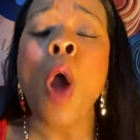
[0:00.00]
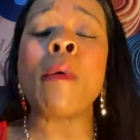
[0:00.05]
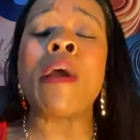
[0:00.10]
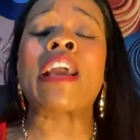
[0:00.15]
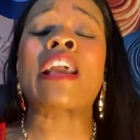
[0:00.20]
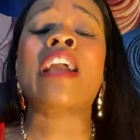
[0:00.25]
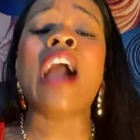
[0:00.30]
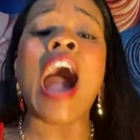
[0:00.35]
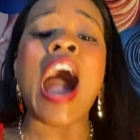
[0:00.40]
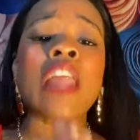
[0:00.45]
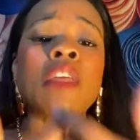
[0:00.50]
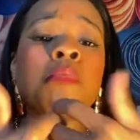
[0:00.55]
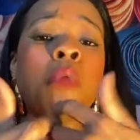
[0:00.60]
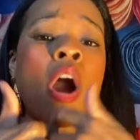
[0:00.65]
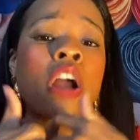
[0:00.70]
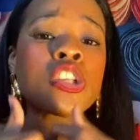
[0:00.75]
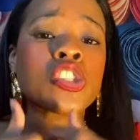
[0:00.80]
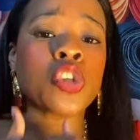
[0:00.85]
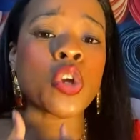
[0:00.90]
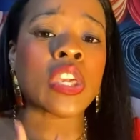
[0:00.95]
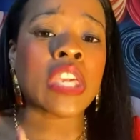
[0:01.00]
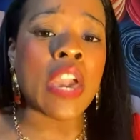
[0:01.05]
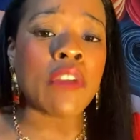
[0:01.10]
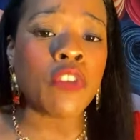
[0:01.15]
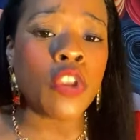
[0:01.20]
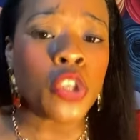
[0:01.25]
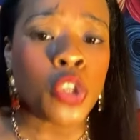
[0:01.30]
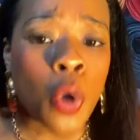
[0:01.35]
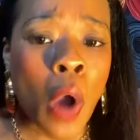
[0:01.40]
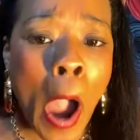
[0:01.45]
or when God wants to
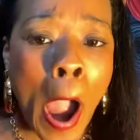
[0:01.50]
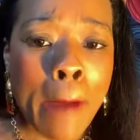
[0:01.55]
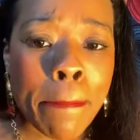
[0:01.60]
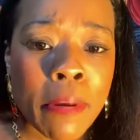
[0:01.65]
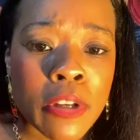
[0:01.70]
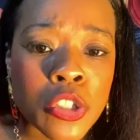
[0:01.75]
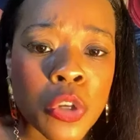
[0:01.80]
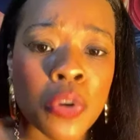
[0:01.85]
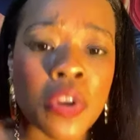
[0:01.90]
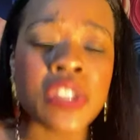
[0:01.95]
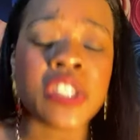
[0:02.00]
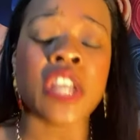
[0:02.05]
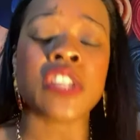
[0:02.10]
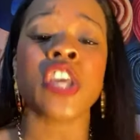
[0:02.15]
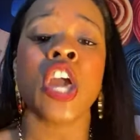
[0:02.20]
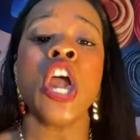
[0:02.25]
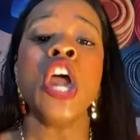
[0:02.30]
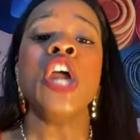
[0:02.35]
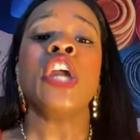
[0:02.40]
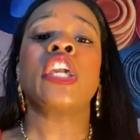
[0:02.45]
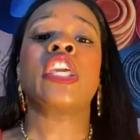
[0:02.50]
give you new opportunities,